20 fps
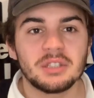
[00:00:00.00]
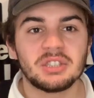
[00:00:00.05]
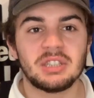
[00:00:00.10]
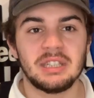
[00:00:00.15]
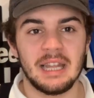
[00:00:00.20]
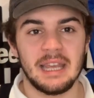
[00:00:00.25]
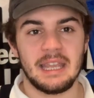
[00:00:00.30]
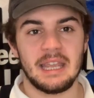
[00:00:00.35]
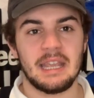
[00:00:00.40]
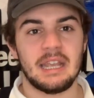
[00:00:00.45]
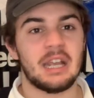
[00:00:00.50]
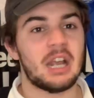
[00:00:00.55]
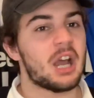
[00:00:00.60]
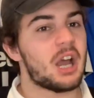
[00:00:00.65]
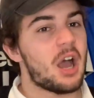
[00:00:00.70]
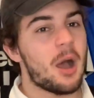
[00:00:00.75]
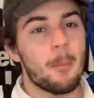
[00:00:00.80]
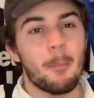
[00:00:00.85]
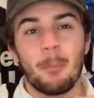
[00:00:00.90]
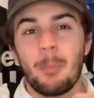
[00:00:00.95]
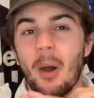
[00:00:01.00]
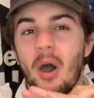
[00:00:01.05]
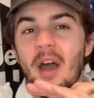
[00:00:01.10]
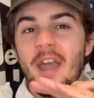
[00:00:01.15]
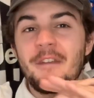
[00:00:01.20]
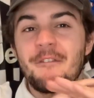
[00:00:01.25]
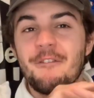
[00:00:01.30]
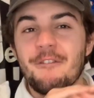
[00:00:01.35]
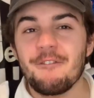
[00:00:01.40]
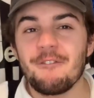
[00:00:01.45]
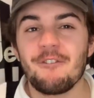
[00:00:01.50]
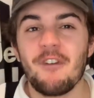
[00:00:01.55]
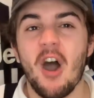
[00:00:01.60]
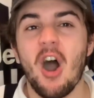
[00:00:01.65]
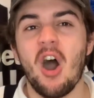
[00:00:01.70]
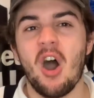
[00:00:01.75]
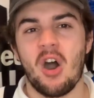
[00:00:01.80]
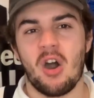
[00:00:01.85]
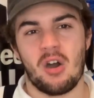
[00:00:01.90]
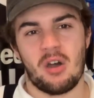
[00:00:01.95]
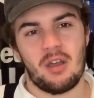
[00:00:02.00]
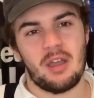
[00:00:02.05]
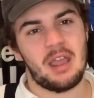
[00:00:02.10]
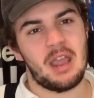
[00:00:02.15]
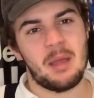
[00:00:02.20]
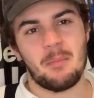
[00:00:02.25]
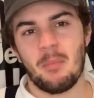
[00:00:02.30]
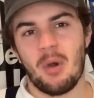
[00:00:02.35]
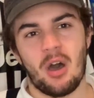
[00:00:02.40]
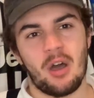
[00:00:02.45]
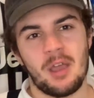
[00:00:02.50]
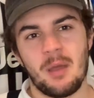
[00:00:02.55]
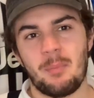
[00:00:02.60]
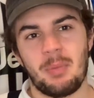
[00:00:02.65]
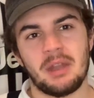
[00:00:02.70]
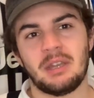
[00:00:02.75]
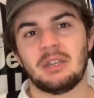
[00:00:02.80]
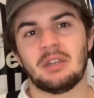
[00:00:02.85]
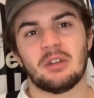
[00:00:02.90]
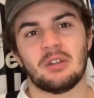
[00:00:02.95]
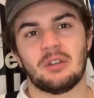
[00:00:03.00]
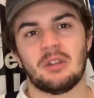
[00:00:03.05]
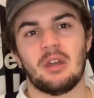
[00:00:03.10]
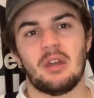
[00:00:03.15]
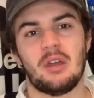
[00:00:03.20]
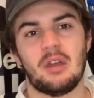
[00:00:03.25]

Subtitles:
league by far, in my opinion.